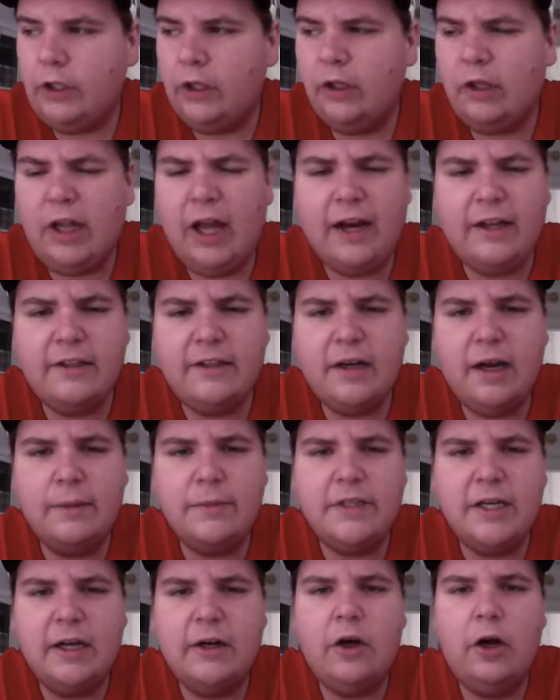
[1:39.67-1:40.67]
A lot of
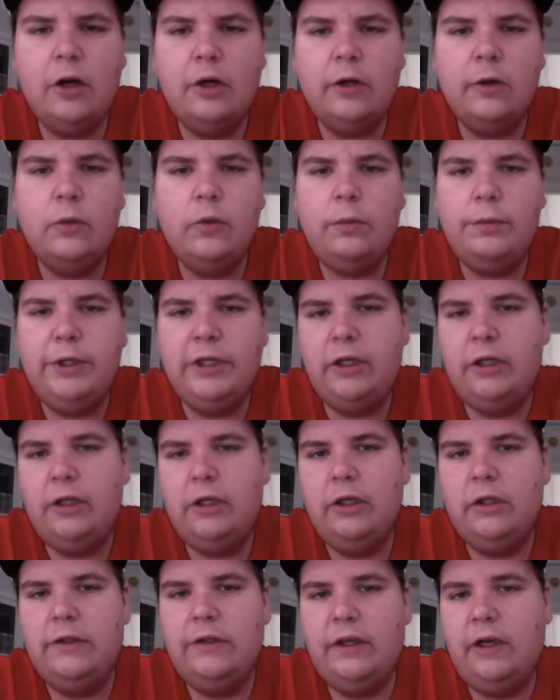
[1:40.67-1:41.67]
times that hunger will
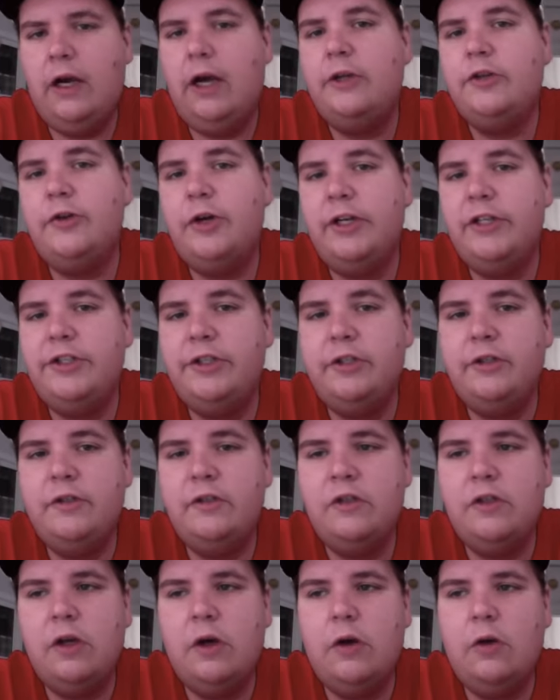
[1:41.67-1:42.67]
be dehydration,
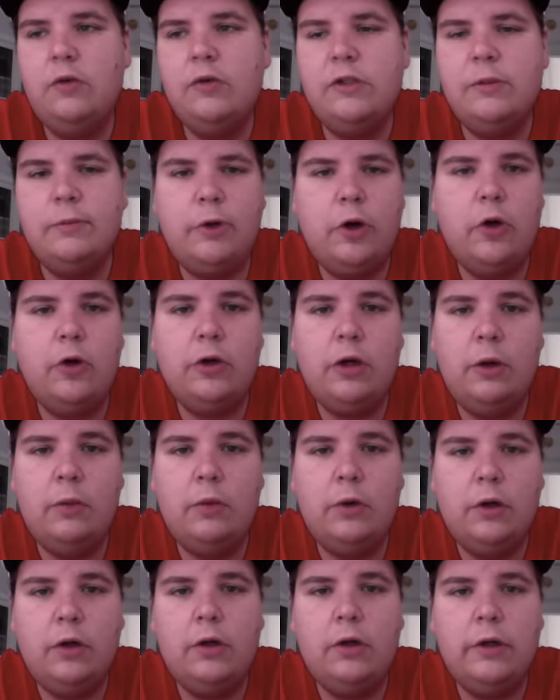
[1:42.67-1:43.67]
so some coconut
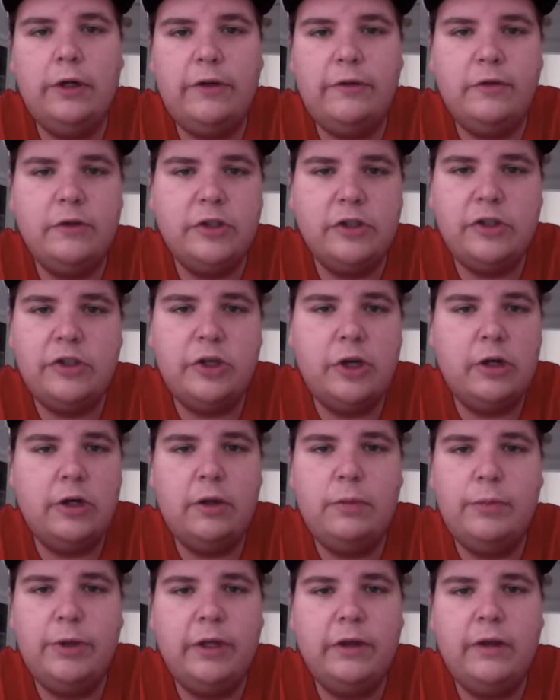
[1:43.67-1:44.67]
water or even just chugging
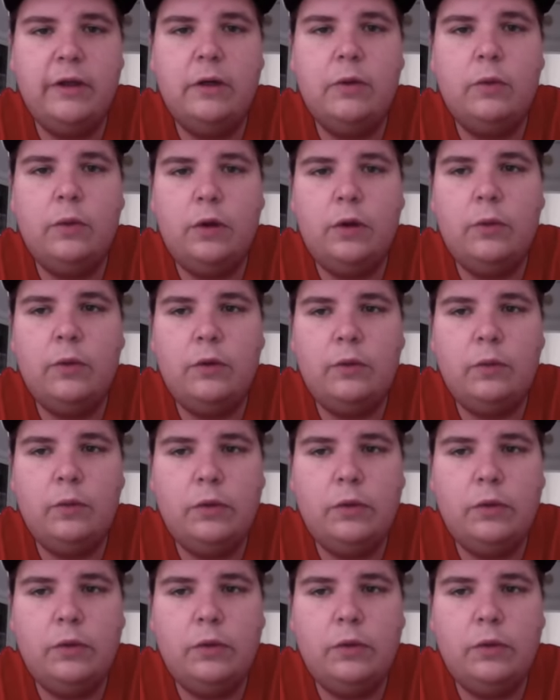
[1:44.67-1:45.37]
a big thing of water will,